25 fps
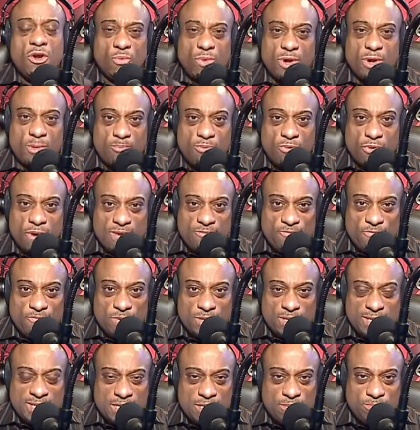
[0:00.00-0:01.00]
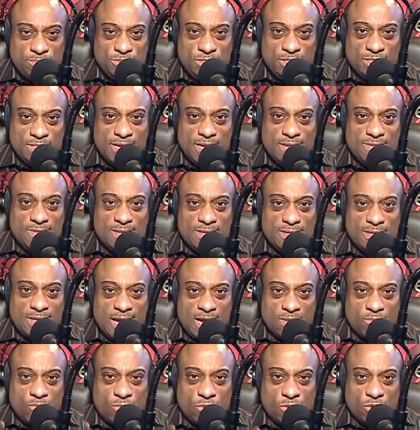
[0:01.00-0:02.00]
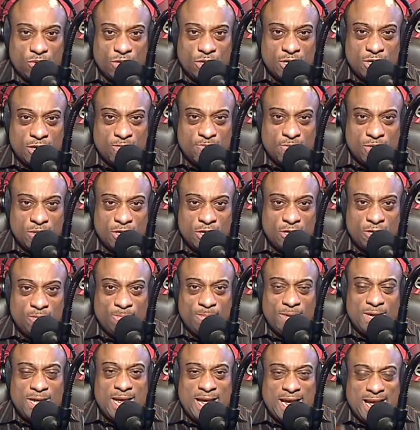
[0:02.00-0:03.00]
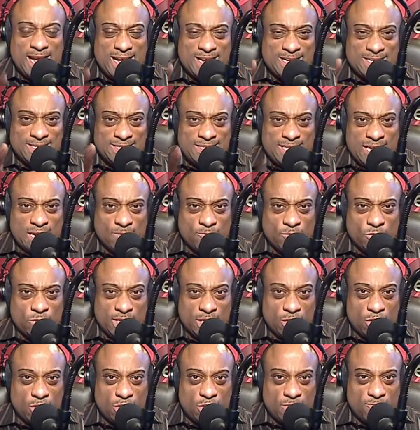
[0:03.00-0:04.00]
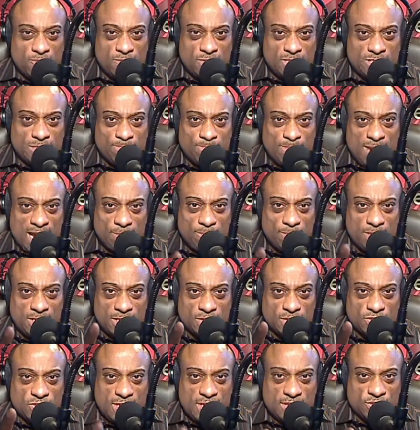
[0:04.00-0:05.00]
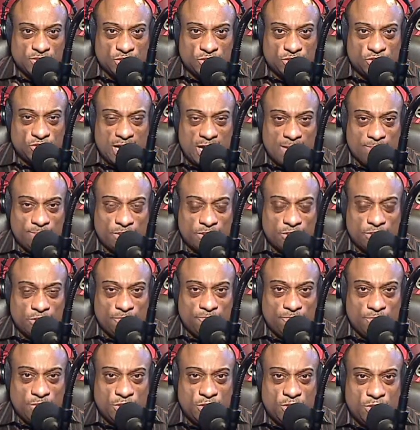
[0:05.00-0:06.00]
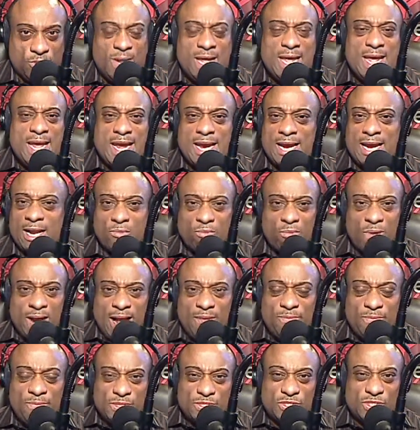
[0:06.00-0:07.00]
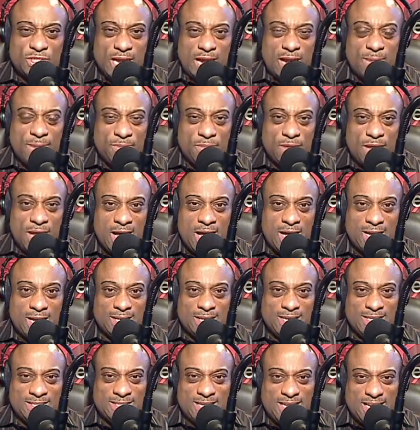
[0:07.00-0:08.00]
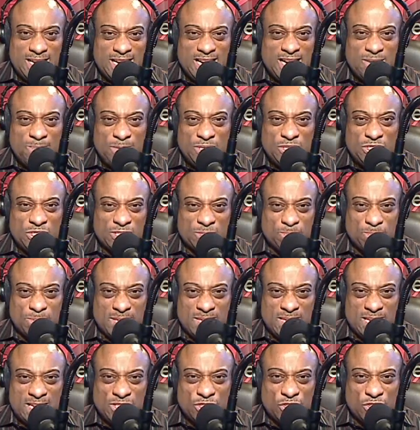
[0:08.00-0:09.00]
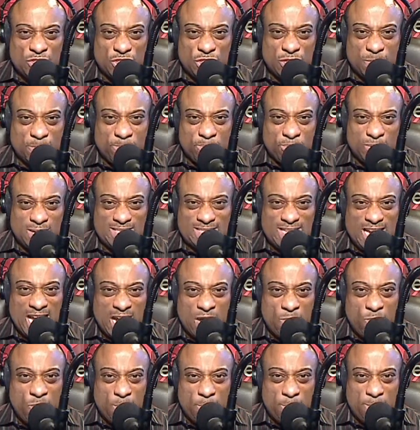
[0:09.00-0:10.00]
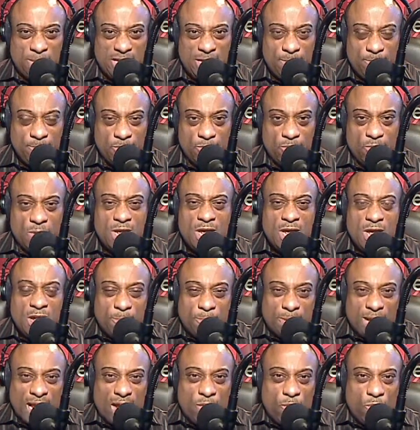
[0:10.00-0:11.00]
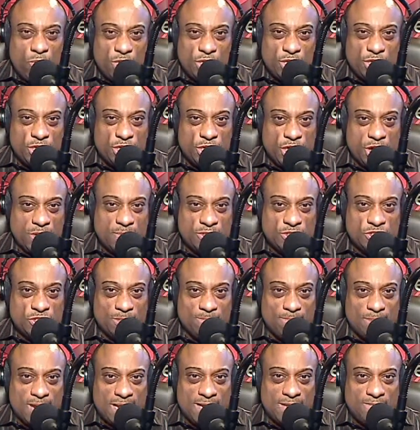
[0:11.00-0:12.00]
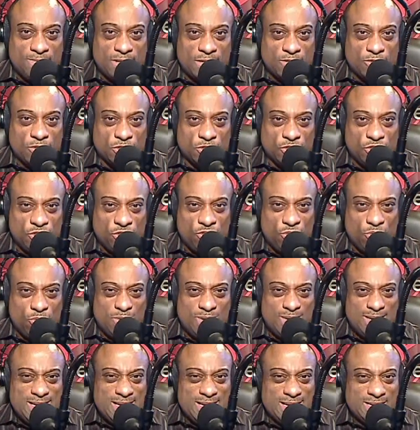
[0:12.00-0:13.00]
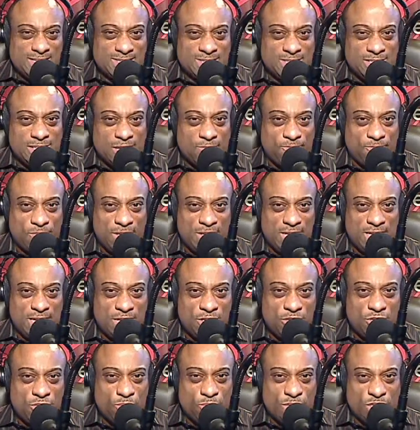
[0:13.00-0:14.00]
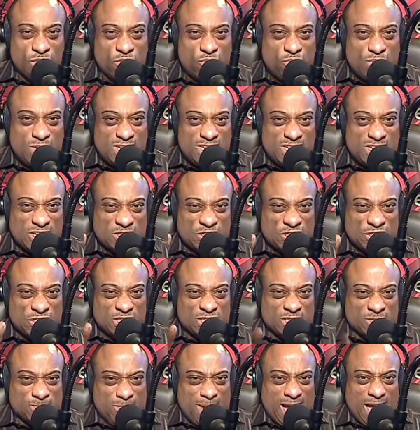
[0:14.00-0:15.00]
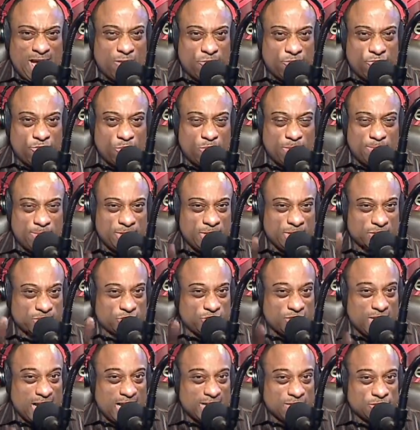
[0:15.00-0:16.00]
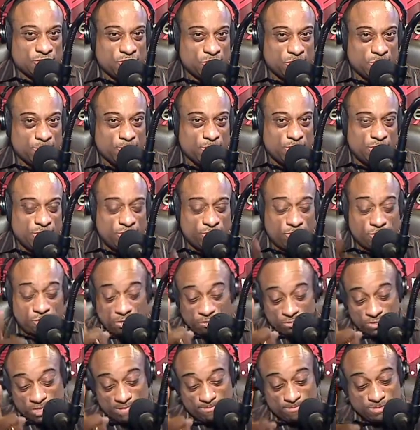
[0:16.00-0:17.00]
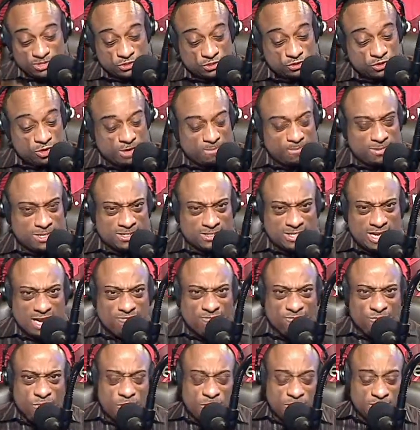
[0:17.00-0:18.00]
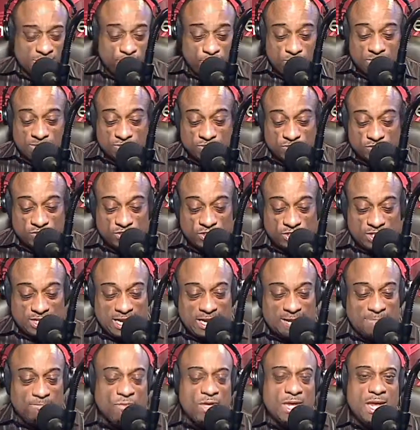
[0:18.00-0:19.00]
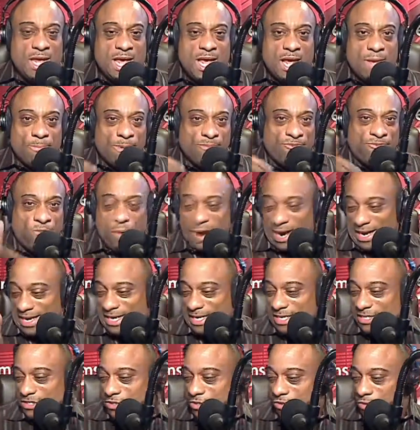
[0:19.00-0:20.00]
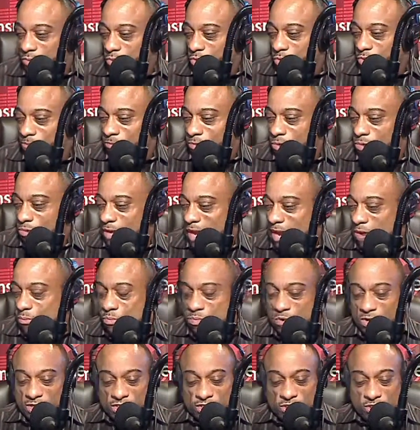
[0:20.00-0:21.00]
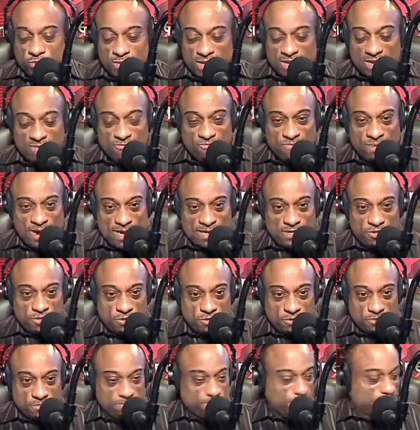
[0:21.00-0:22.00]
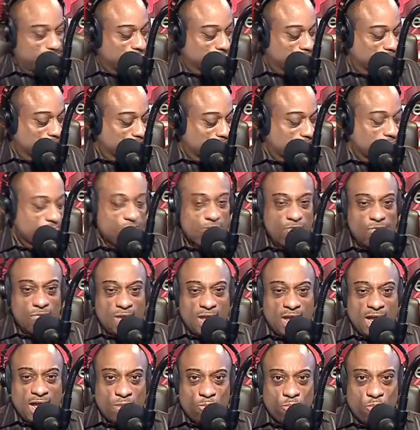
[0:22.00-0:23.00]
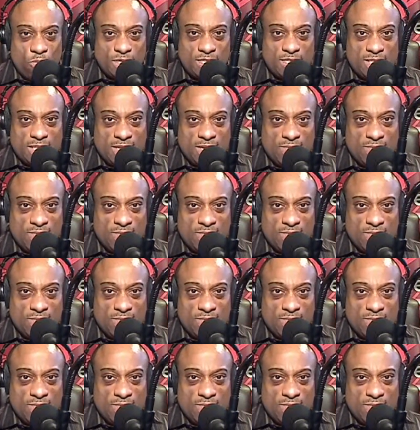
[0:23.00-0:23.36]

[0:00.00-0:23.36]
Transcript: We're praying for him today that God will cover him and devil get off of his back because he has a job to do for you. And around this time of the holidays, the enemy just begins to depress our people. But I want to encourage somebody that the joy is definitely in you, and you need to smile through it because God is going to bring you through. Don't get me started because I feel His presence today. Before I get into the word of the Lord, I want to invite you. I want to